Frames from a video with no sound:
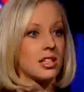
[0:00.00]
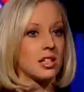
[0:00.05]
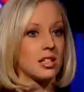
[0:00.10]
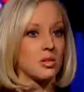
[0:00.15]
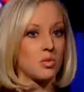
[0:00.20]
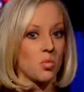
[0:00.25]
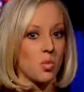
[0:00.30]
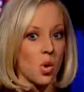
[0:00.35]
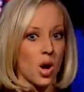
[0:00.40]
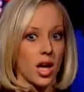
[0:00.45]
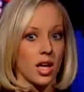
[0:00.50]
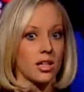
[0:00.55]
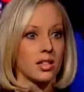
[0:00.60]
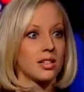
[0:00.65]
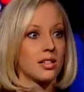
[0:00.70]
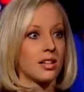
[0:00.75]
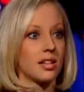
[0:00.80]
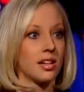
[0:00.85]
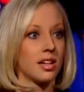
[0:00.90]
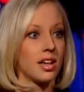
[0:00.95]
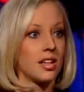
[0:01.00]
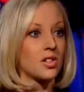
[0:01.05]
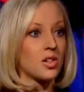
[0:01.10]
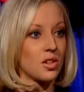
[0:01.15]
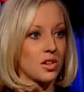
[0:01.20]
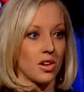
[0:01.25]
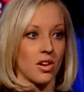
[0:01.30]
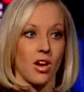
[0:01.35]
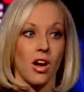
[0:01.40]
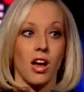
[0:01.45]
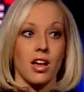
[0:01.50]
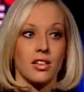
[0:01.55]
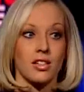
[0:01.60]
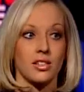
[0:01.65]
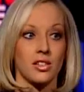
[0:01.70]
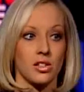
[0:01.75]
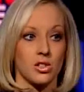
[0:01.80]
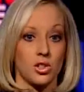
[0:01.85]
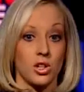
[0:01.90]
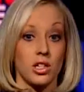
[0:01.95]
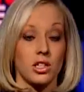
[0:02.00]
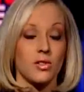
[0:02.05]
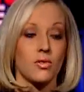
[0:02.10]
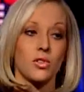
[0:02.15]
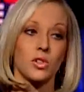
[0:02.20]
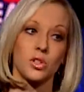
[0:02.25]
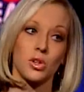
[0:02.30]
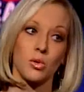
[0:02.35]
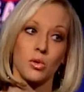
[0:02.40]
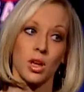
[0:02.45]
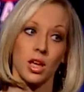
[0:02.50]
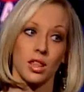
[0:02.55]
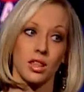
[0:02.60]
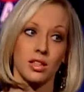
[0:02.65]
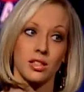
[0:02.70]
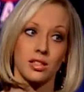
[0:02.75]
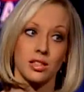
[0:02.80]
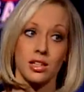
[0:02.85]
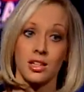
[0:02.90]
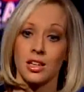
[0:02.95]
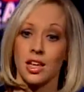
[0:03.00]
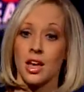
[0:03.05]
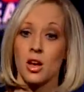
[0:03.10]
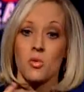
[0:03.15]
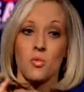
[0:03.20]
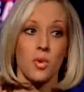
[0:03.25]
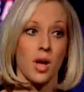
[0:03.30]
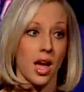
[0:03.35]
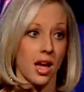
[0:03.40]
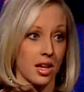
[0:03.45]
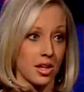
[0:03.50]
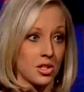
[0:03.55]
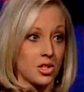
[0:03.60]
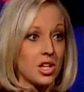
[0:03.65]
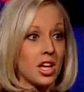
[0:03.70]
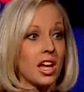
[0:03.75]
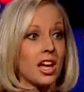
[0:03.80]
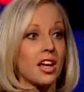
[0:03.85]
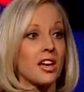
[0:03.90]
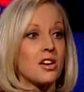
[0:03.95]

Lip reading: is what it's going to cost just for tooling. This didn't count packaging.